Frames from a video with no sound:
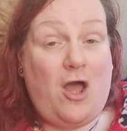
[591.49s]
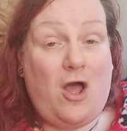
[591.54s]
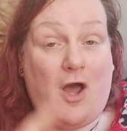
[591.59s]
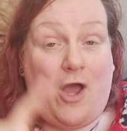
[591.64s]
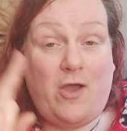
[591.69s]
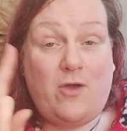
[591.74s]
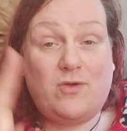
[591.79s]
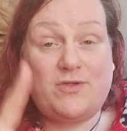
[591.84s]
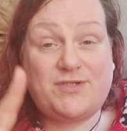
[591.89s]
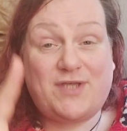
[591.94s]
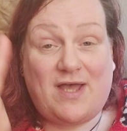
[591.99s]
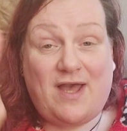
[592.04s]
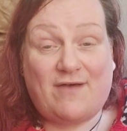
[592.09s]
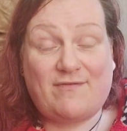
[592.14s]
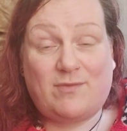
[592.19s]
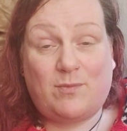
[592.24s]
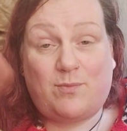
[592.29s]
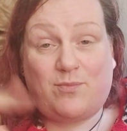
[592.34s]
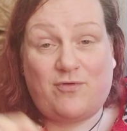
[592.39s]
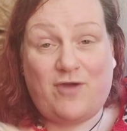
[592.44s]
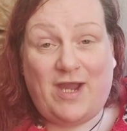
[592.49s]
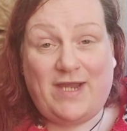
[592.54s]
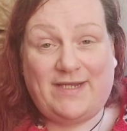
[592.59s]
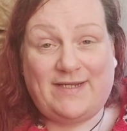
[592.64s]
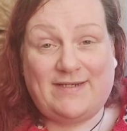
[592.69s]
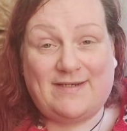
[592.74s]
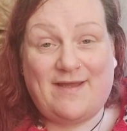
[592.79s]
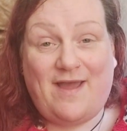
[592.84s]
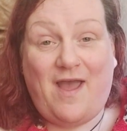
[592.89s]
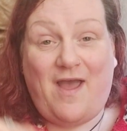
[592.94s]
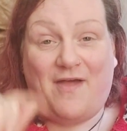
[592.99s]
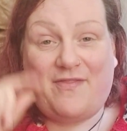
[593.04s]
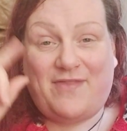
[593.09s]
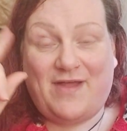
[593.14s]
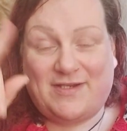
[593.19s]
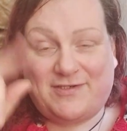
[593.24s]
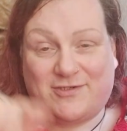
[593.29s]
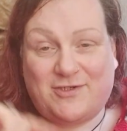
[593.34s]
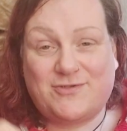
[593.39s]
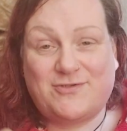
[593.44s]
I also have a brain
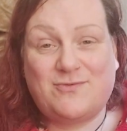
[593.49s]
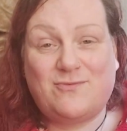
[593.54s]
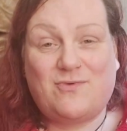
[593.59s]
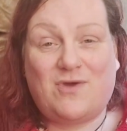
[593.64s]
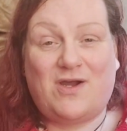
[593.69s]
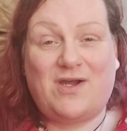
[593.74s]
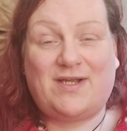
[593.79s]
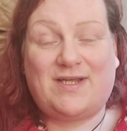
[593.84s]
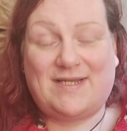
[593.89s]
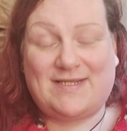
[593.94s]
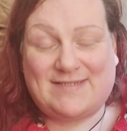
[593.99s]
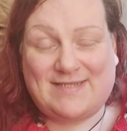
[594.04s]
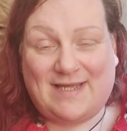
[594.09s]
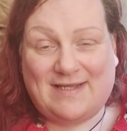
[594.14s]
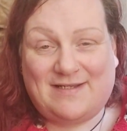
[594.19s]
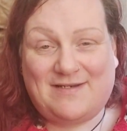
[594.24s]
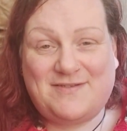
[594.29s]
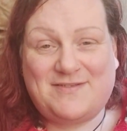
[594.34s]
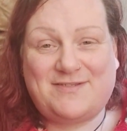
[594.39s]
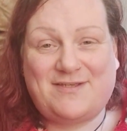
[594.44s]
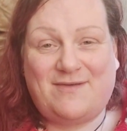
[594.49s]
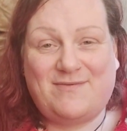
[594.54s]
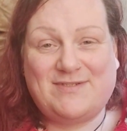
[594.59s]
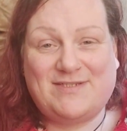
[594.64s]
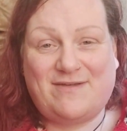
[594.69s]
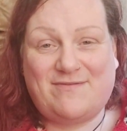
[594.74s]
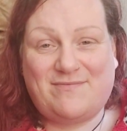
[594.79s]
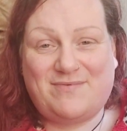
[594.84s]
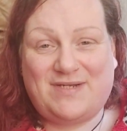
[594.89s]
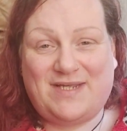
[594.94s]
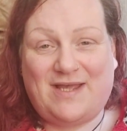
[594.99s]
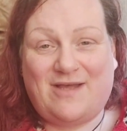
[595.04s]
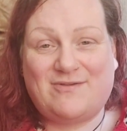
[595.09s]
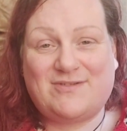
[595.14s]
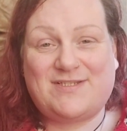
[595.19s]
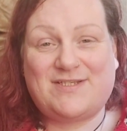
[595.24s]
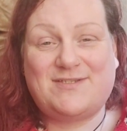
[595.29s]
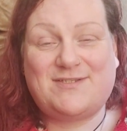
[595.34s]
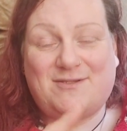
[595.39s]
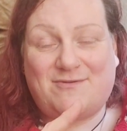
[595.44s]
that doesn't work exactly the same as everybody
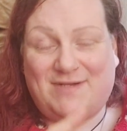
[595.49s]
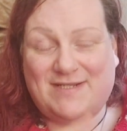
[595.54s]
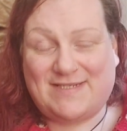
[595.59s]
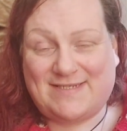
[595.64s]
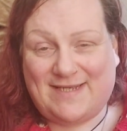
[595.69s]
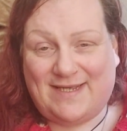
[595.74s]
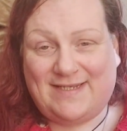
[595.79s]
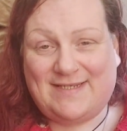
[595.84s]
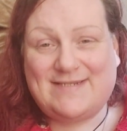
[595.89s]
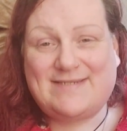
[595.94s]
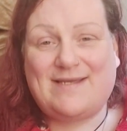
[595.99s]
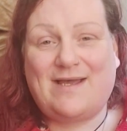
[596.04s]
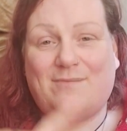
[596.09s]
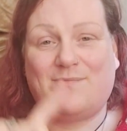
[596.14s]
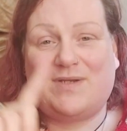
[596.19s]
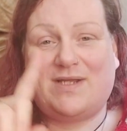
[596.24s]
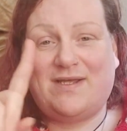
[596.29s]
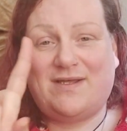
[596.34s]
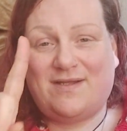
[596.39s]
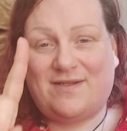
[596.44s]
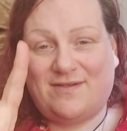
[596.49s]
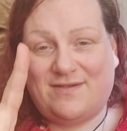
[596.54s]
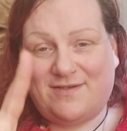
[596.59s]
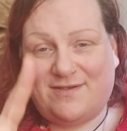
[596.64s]
else's, so I take a tablet